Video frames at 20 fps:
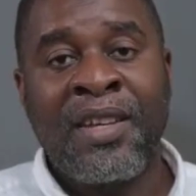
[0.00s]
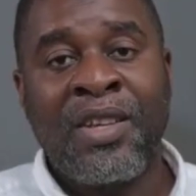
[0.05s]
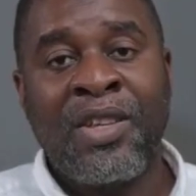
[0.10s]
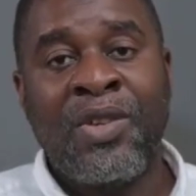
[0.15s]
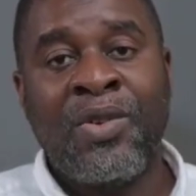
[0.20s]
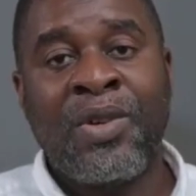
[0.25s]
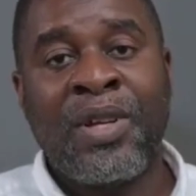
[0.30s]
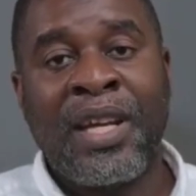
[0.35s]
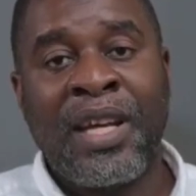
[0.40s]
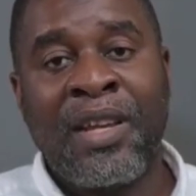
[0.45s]

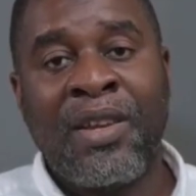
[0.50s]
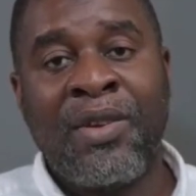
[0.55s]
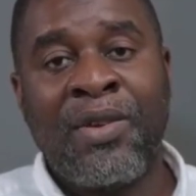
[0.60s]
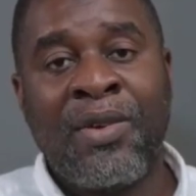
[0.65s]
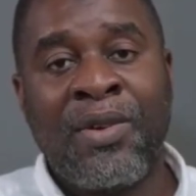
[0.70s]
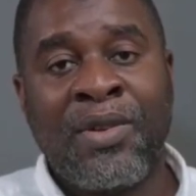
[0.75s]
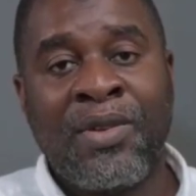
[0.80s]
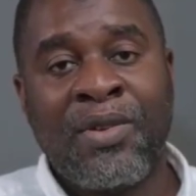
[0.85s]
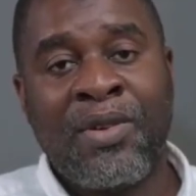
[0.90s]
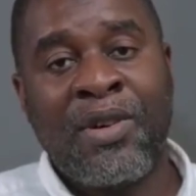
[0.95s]
you
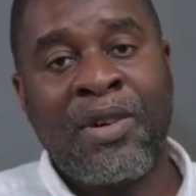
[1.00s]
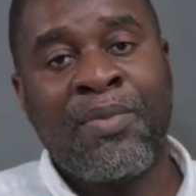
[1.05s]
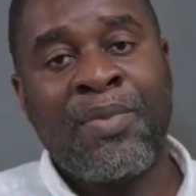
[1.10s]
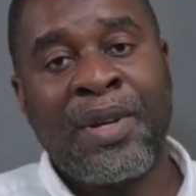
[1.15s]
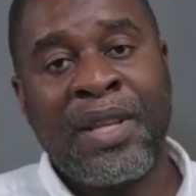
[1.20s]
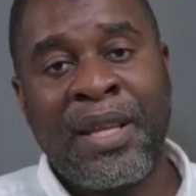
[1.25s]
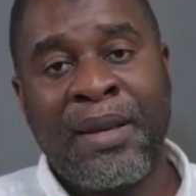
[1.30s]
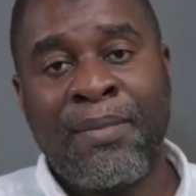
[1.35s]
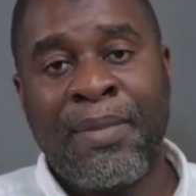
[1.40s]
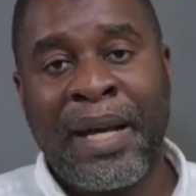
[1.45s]
cannot
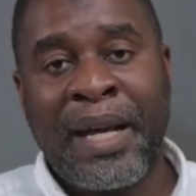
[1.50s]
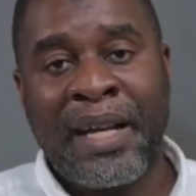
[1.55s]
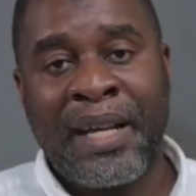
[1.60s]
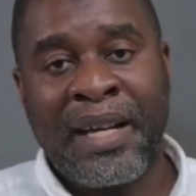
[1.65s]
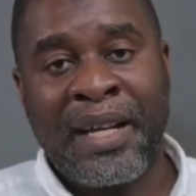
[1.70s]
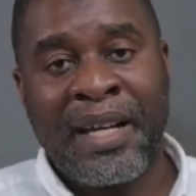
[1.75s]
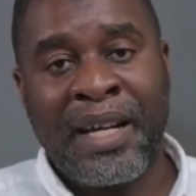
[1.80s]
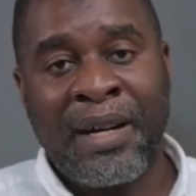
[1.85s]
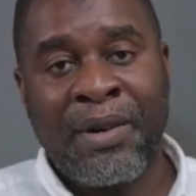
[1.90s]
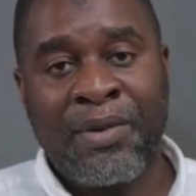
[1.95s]
open a bank
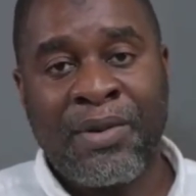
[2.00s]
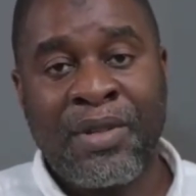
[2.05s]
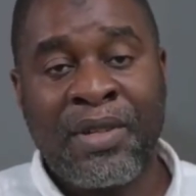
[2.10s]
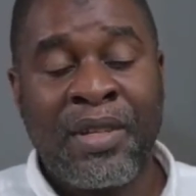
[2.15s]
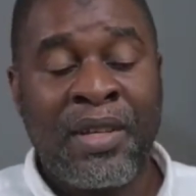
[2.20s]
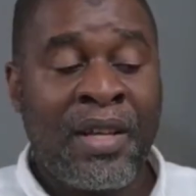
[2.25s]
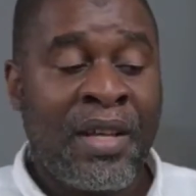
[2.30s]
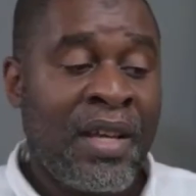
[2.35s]
account.